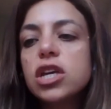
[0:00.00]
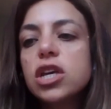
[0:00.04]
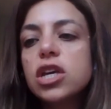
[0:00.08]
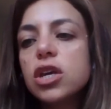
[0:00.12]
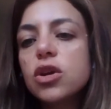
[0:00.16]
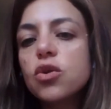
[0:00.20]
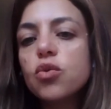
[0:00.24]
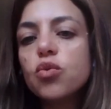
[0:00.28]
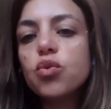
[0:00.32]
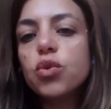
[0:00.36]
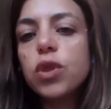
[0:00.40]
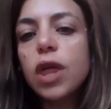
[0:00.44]

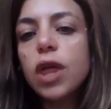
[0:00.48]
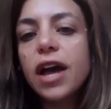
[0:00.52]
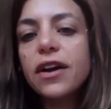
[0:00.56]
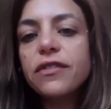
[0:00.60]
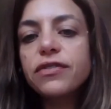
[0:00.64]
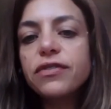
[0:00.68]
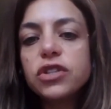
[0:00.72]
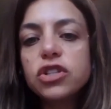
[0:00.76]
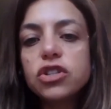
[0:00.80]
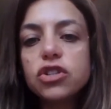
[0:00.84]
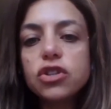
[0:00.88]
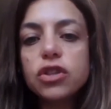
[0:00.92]
she
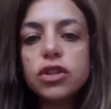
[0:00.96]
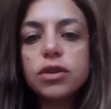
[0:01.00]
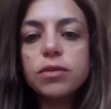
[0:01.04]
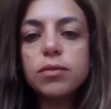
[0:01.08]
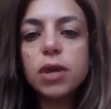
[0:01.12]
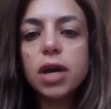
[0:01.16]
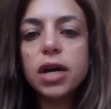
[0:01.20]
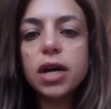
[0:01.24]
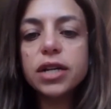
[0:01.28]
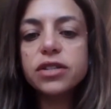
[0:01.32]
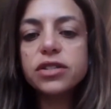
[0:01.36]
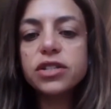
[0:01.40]

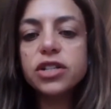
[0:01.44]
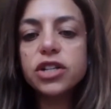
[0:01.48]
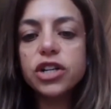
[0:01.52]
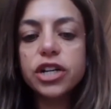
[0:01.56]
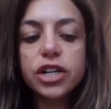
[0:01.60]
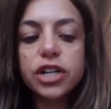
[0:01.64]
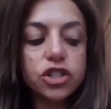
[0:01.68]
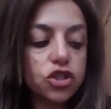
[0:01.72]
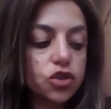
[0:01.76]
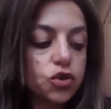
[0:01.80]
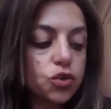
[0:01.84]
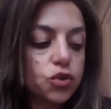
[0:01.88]
left the
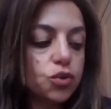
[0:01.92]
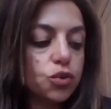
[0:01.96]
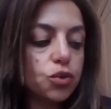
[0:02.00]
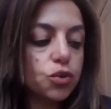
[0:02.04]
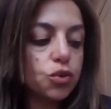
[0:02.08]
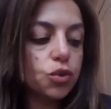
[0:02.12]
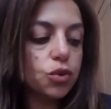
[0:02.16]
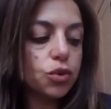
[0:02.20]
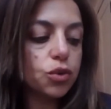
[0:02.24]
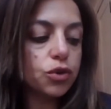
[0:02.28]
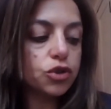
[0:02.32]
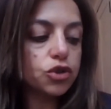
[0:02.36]
monastery
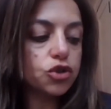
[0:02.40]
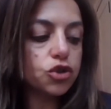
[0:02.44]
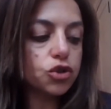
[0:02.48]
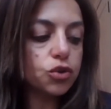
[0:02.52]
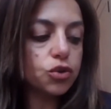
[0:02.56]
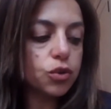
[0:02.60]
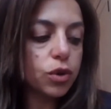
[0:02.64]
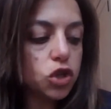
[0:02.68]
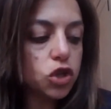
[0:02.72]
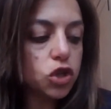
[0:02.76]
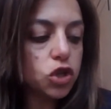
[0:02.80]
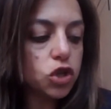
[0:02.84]
to
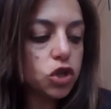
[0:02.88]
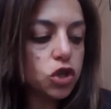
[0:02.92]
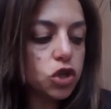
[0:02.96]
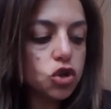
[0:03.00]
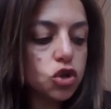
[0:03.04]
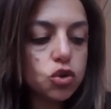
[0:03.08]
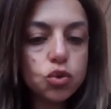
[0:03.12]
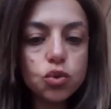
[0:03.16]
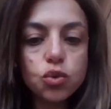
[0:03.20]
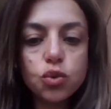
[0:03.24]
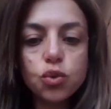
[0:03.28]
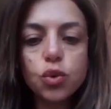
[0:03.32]
do
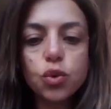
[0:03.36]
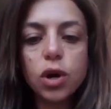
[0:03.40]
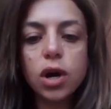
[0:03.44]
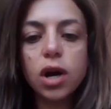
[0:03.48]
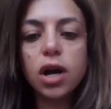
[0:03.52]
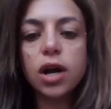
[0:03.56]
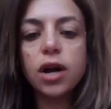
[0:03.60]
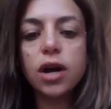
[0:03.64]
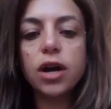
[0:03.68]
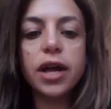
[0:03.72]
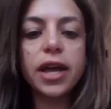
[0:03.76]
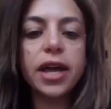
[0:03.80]
a
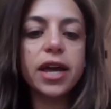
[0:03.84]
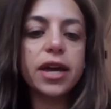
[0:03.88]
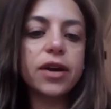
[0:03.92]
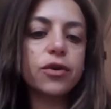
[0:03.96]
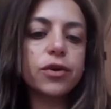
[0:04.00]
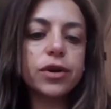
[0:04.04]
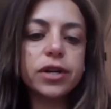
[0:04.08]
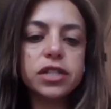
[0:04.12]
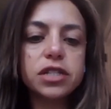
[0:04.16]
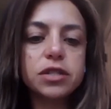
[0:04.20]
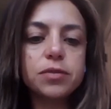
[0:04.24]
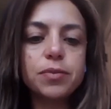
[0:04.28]
few
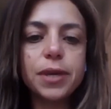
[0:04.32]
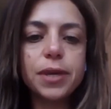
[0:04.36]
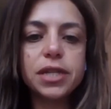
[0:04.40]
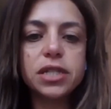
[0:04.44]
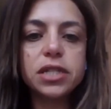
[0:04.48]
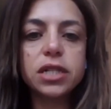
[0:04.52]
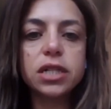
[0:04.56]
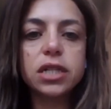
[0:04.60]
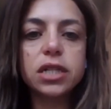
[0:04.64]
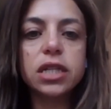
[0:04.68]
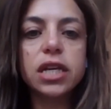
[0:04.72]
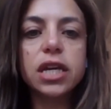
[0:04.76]
uh,
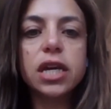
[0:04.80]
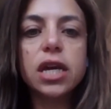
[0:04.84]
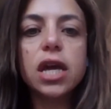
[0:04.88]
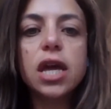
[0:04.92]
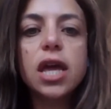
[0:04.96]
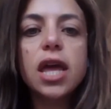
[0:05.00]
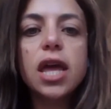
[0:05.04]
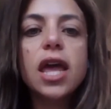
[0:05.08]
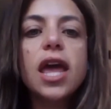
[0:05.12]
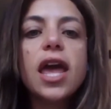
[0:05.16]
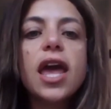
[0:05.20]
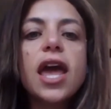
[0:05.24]
errands,
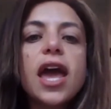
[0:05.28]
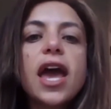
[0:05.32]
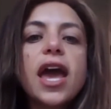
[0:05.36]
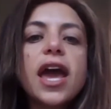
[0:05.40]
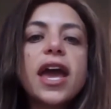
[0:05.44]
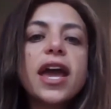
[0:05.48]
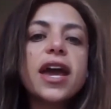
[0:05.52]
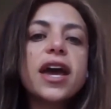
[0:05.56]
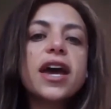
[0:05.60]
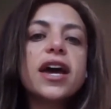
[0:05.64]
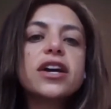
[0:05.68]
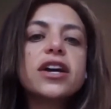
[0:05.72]
basically.
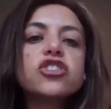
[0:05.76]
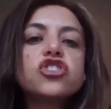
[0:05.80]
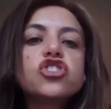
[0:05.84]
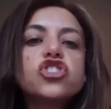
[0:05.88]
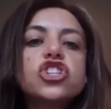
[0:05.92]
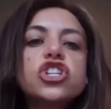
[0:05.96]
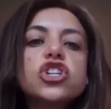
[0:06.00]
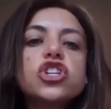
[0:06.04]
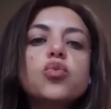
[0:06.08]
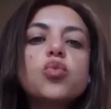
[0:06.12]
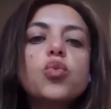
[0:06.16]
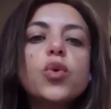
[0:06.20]

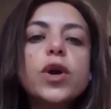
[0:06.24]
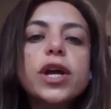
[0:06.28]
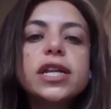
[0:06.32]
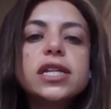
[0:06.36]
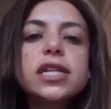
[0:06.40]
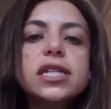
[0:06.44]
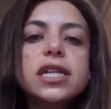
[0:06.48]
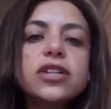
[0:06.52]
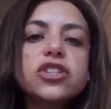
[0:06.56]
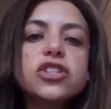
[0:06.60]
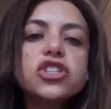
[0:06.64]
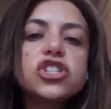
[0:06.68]
And she
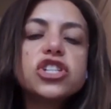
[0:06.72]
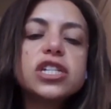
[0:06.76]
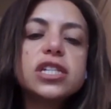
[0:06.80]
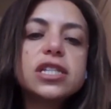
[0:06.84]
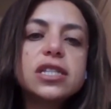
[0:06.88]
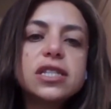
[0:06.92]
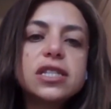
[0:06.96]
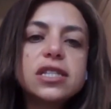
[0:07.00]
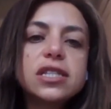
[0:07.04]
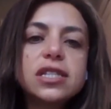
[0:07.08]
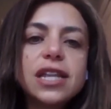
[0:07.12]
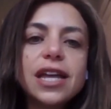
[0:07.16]
went
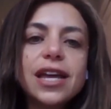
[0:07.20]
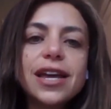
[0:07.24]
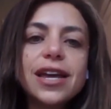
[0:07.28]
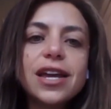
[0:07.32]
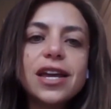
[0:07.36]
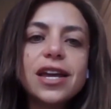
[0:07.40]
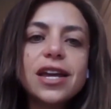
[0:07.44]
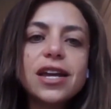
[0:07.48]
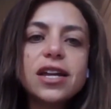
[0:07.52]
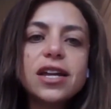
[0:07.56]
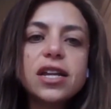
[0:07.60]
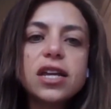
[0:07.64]
and she
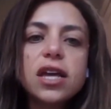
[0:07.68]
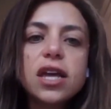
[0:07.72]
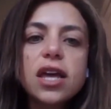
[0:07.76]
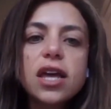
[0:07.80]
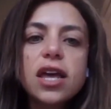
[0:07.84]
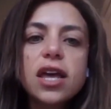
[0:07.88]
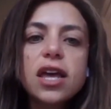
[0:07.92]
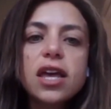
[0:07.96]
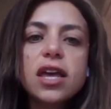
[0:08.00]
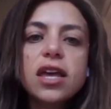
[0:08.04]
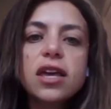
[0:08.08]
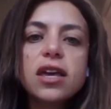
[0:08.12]

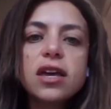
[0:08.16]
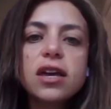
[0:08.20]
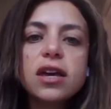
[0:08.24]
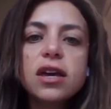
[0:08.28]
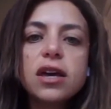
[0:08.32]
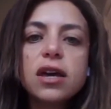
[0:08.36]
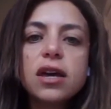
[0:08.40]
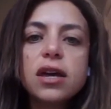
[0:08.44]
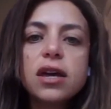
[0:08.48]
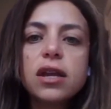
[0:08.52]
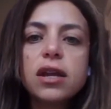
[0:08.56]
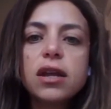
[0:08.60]
stayed
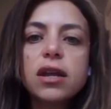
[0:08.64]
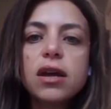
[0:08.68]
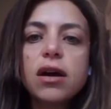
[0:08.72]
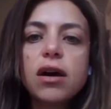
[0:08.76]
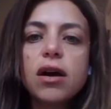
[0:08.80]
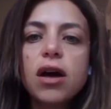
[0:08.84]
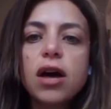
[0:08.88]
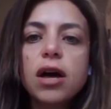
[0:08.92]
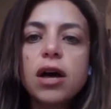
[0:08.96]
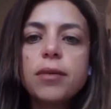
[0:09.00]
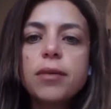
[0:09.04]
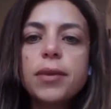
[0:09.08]

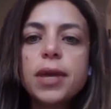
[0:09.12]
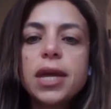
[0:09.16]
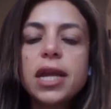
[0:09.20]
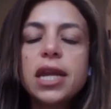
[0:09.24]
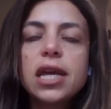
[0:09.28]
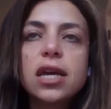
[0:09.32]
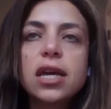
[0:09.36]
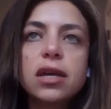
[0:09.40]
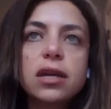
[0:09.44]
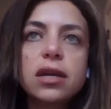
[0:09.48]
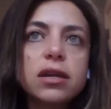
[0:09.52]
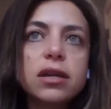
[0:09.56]
in
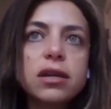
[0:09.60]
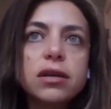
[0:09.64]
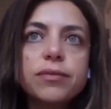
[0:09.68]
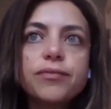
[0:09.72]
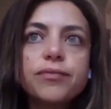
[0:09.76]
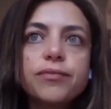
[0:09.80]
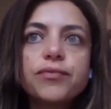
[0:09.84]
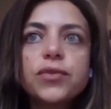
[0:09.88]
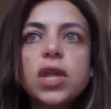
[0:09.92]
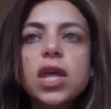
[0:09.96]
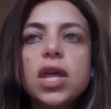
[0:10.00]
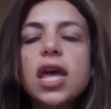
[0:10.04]
um, an
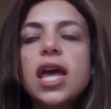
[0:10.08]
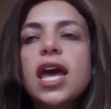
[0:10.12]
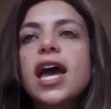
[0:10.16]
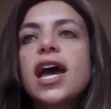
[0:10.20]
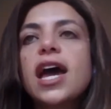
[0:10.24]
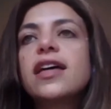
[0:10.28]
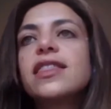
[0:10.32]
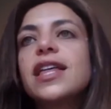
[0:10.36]
inn.